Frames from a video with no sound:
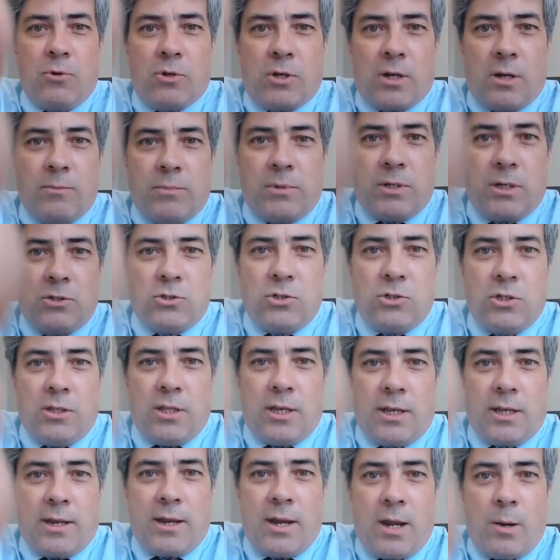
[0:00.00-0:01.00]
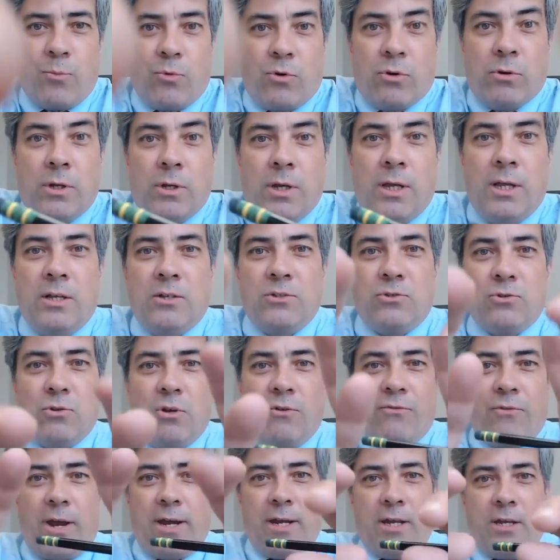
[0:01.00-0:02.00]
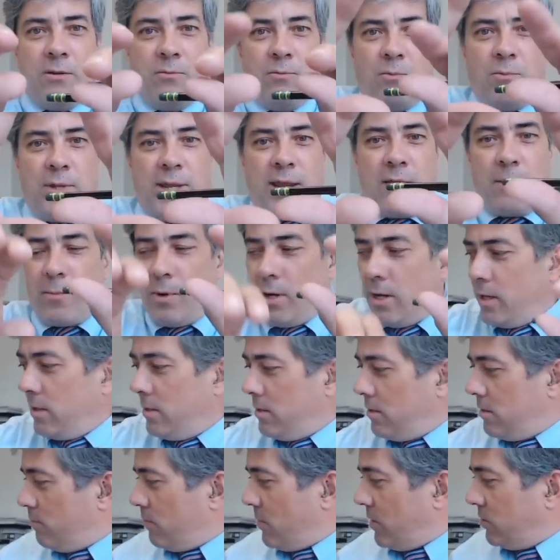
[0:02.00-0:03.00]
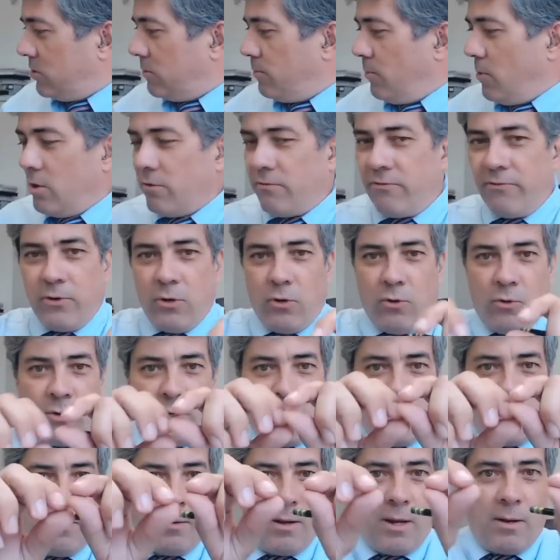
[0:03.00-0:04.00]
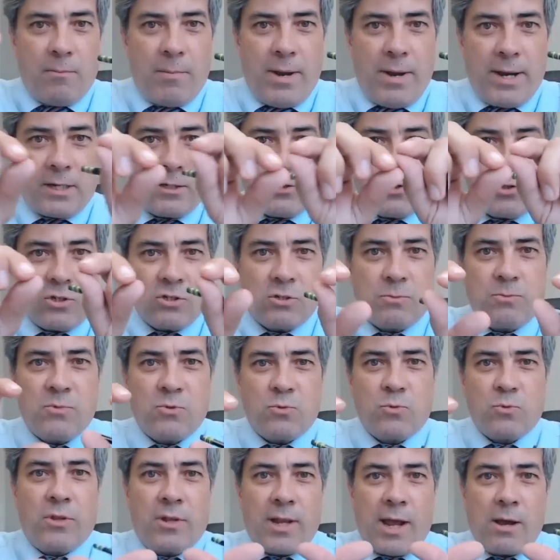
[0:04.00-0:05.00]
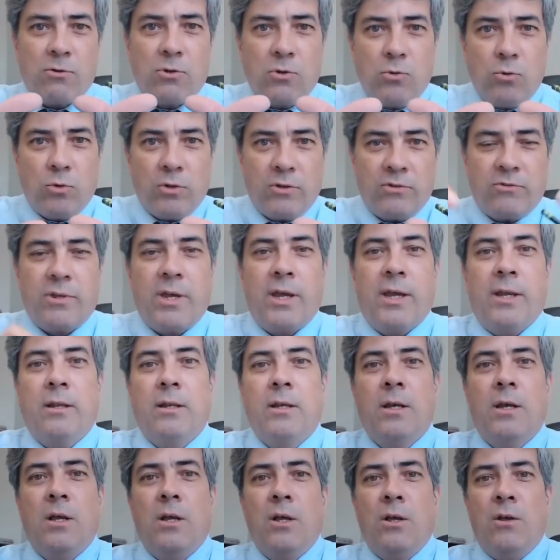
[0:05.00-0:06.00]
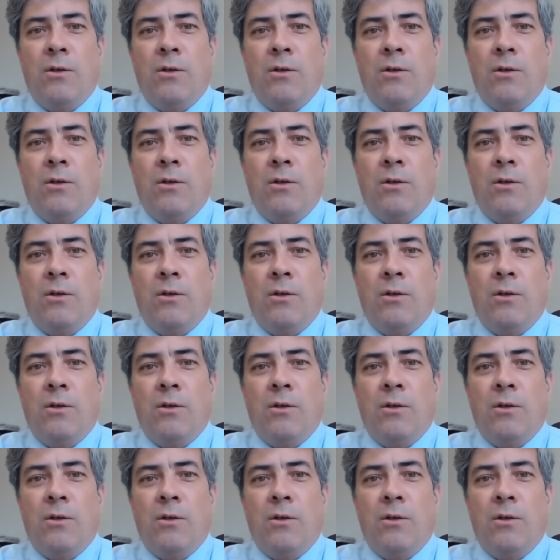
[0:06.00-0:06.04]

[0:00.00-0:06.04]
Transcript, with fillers: See, look, I'm touching the camera. So if I could take my, my smartphone and, and make adjustments with it, how cool is that?